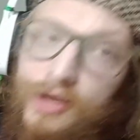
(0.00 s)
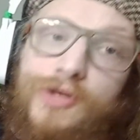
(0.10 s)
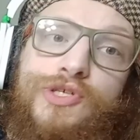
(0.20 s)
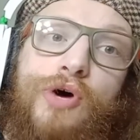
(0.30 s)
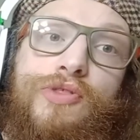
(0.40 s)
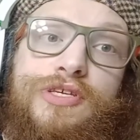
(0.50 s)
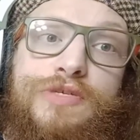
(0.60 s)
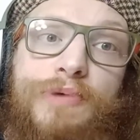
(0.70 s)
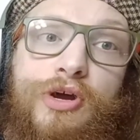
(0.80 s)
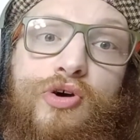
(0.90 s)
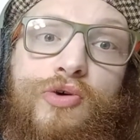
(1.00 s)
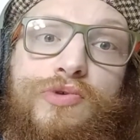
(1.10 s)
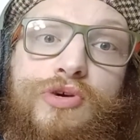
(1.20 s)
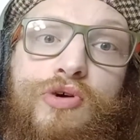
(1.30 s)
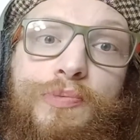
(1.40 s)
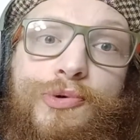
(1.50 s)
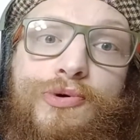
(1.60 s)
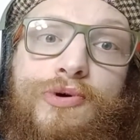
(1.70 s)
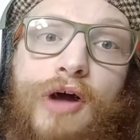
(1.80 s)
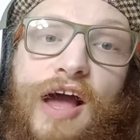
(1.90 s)
So this has been Cooking with the
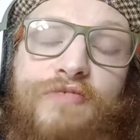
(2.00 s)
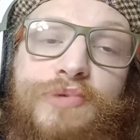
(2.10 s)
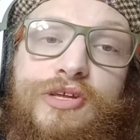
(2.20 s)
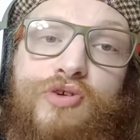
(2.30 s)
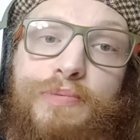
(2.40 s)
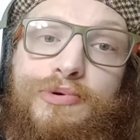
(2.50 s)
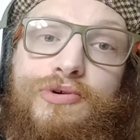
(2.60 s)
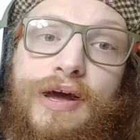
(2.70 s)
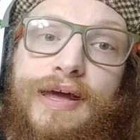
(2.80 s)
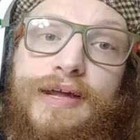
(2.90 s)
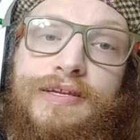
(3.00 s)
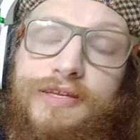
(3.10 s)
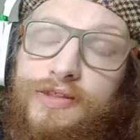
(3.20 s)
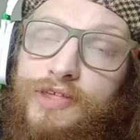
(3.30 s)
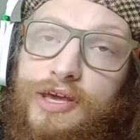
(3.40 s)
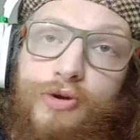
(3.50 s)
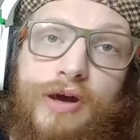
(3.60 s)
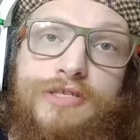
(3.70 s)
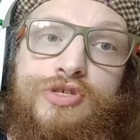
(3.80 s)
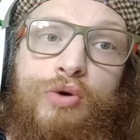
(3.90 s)
Cripple. I've been the Cripple, and thank you
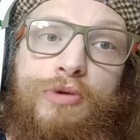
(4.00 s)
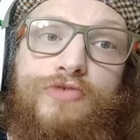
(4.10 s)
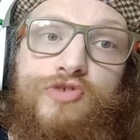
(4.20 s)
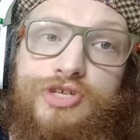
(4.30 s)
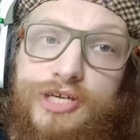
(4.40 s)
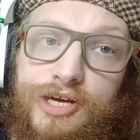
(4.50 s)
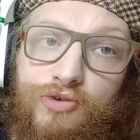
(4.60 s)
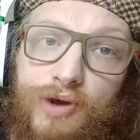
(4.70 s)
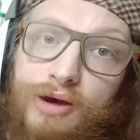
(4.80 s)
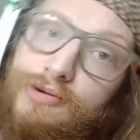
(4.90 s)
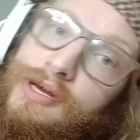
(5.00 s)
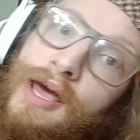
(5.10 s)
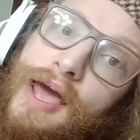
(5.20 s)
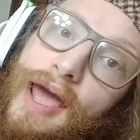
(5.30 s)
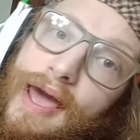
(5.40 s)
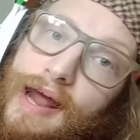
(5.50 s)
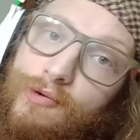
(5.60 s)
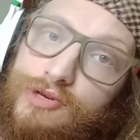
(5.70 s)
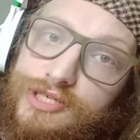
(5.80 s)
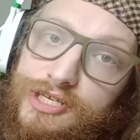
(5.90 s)
guys so much for sticking around, and I
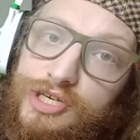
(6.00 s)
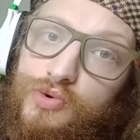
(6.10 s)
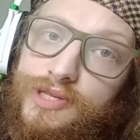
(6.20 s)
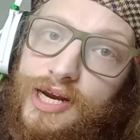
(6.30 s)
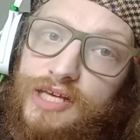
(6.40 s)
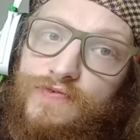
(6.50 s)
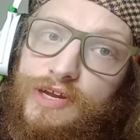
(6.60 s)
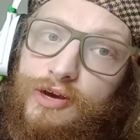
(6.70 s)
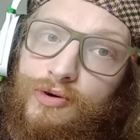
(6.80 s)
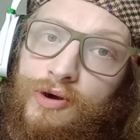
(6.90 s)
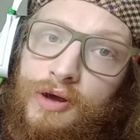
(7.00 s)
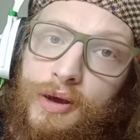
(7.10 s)
will see you in the next video.